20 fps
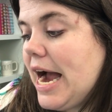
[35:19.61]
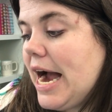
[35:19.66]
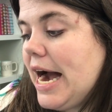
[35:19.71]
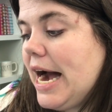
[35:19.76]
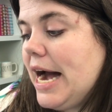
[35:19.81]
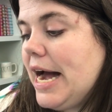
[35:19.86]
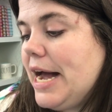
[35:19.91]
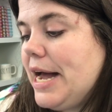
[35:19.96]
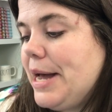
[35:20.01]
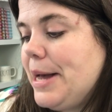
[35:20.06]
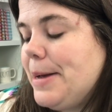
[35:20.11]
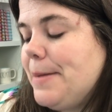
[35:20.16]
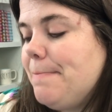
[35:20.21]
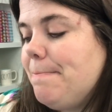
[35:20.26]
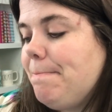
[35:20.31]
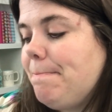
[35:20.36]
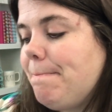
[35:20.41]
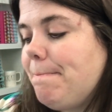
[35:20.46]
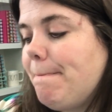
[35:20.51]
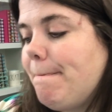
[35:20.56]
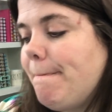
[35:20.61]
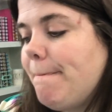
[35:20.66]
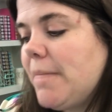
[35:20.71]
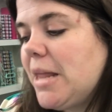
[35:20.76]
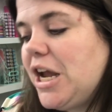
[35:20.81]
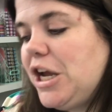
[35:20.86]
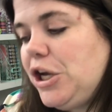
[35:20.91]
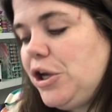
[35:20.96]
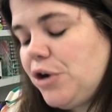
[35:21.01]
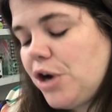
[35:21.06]

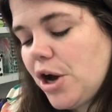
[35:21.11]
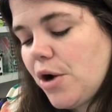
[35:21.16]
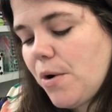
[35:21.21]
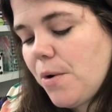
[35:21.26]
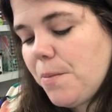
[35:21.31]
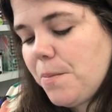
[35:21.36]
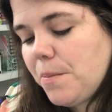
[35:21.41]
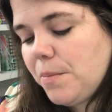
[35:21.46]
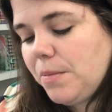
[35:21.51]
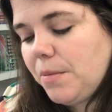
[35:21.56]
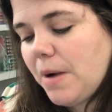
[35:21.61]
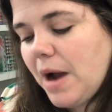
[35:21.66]
You know,